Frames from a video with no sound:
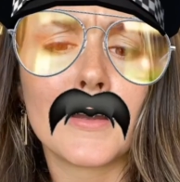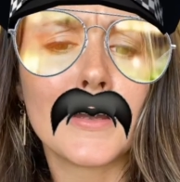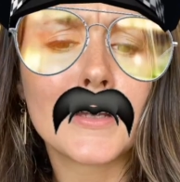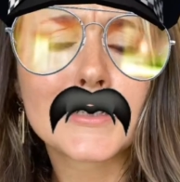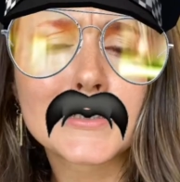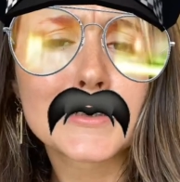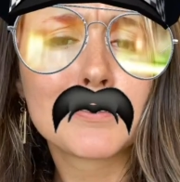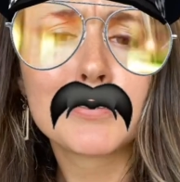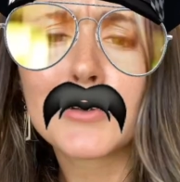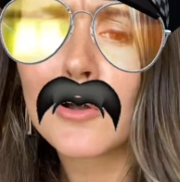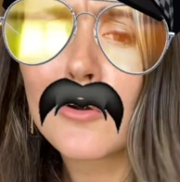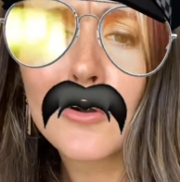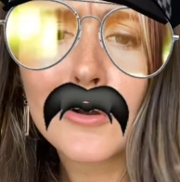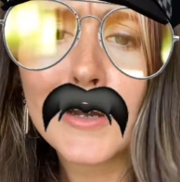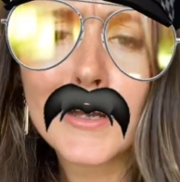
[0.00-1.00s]

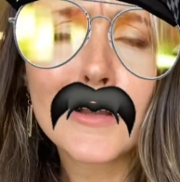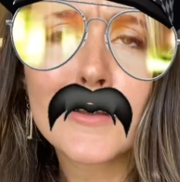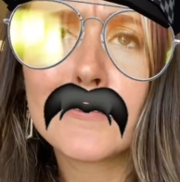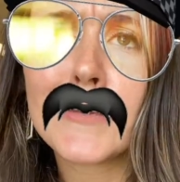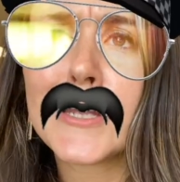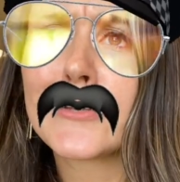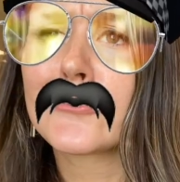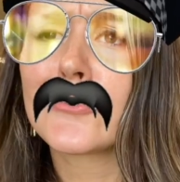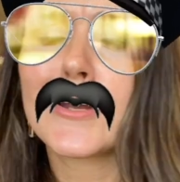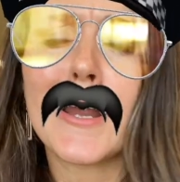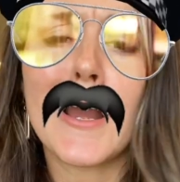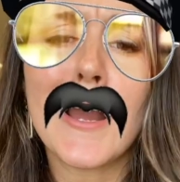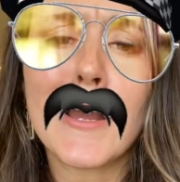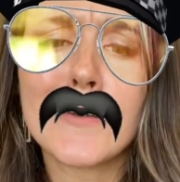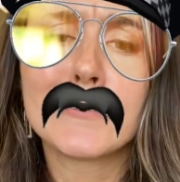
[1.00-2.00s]
Explorer Elementary,
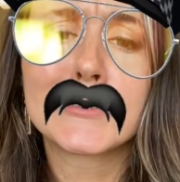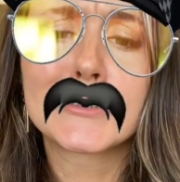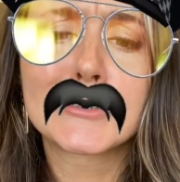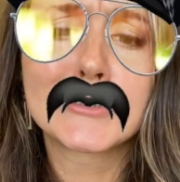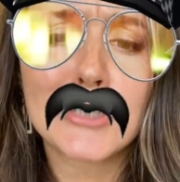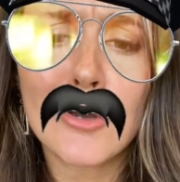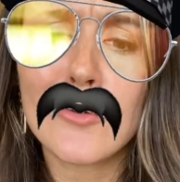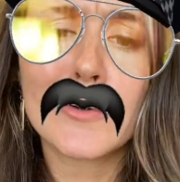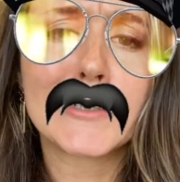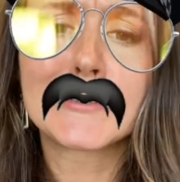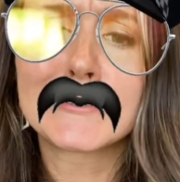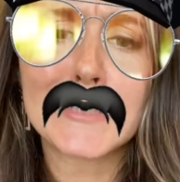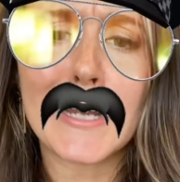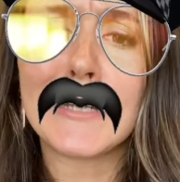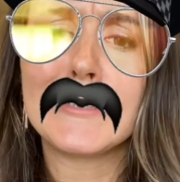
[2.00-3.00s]
I'm so
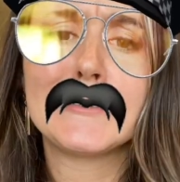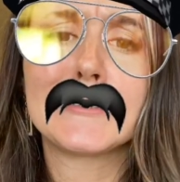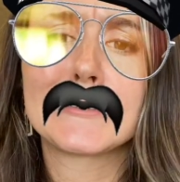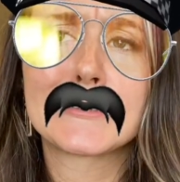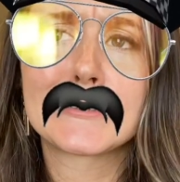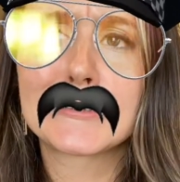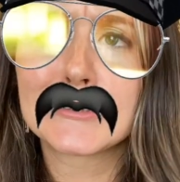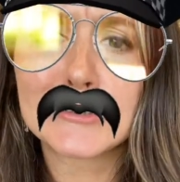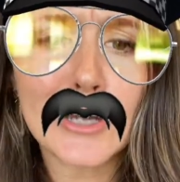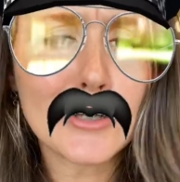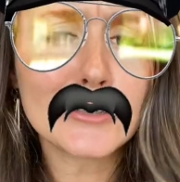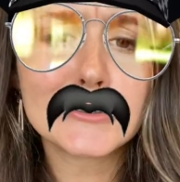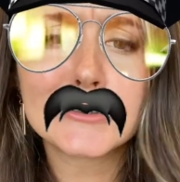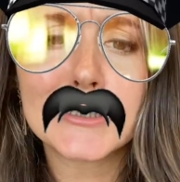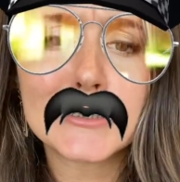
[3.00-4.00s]
excited to
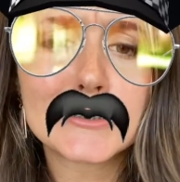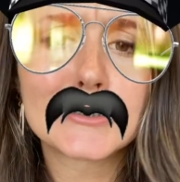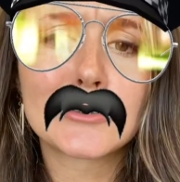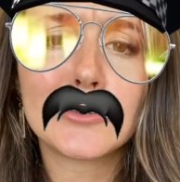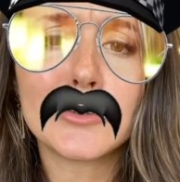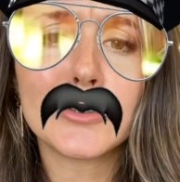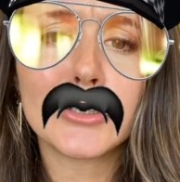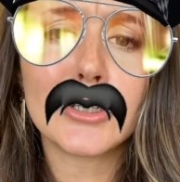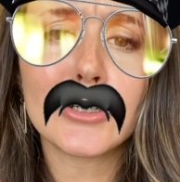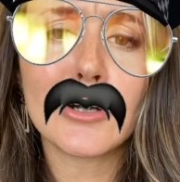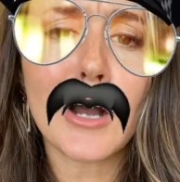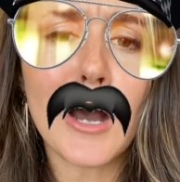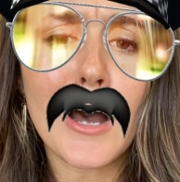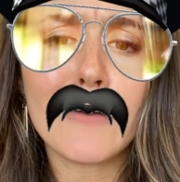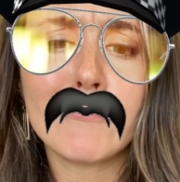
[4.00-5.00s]
start this school year
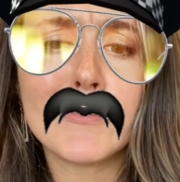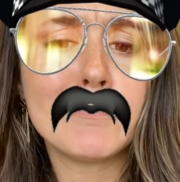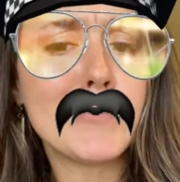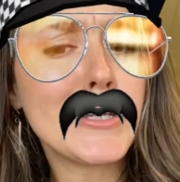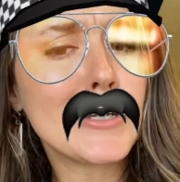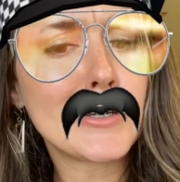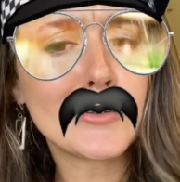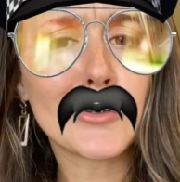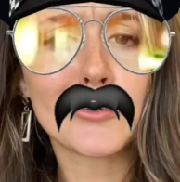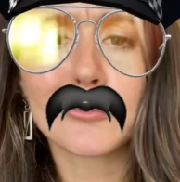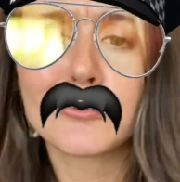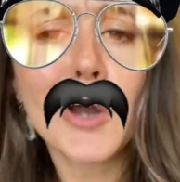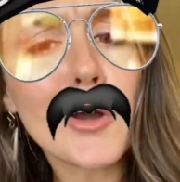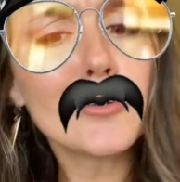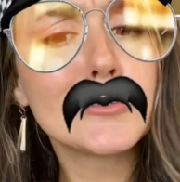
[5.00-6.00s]
off and be on the
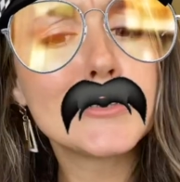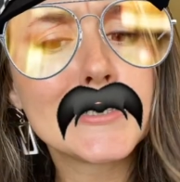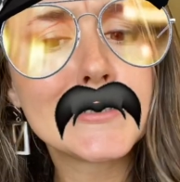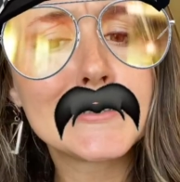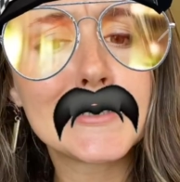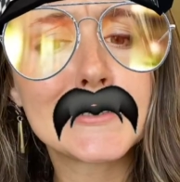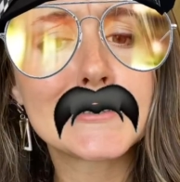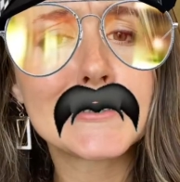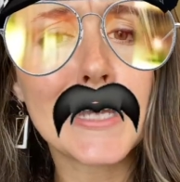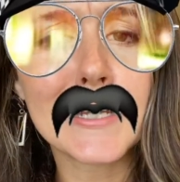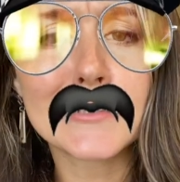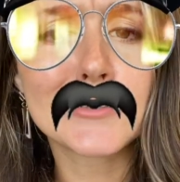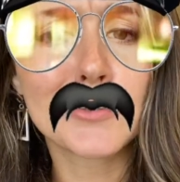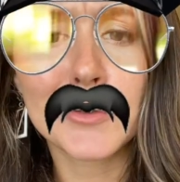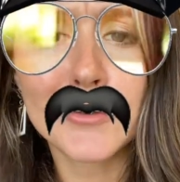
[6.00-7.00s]
road to
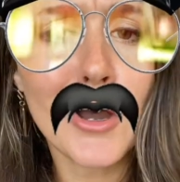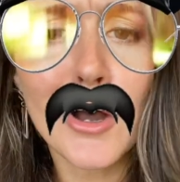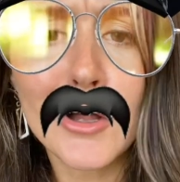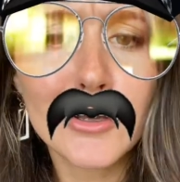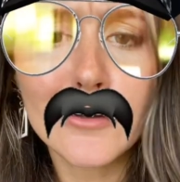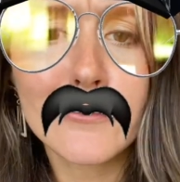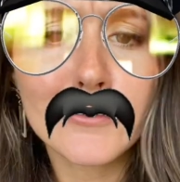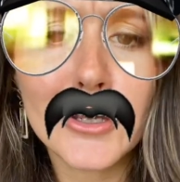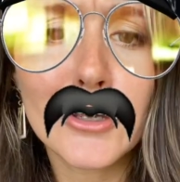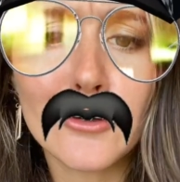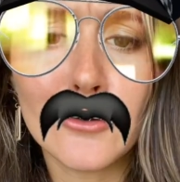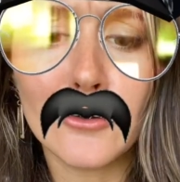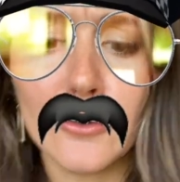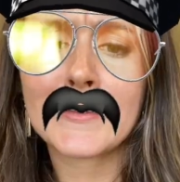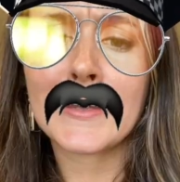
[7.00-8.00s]
success with all of
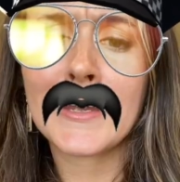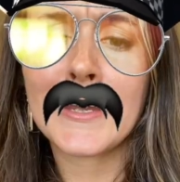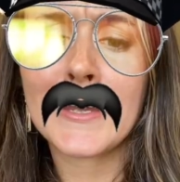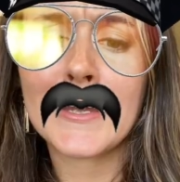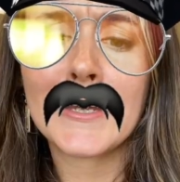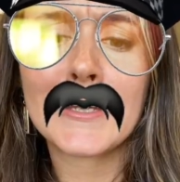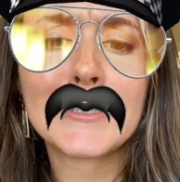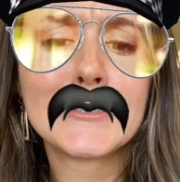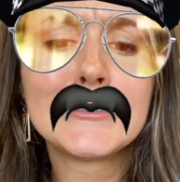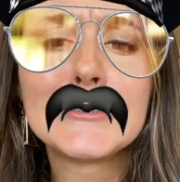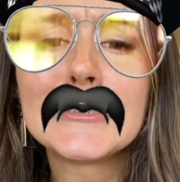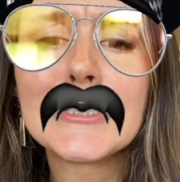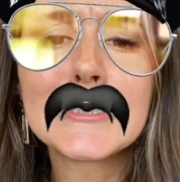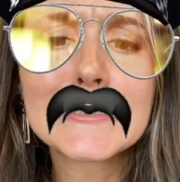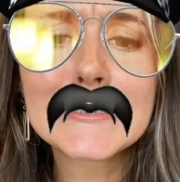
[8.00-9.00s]
you.
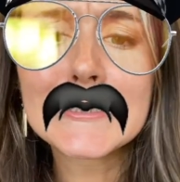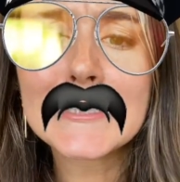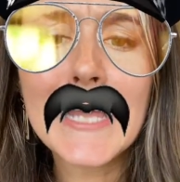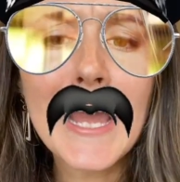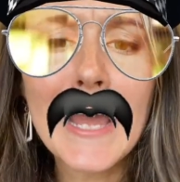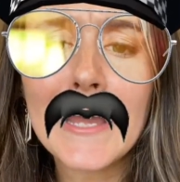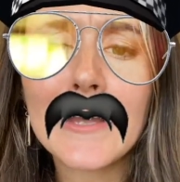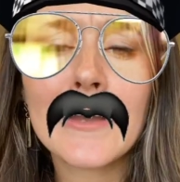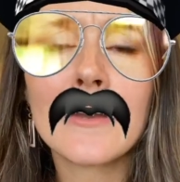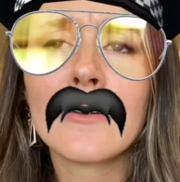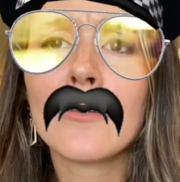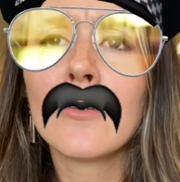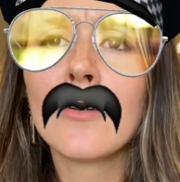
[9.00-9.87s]
Just like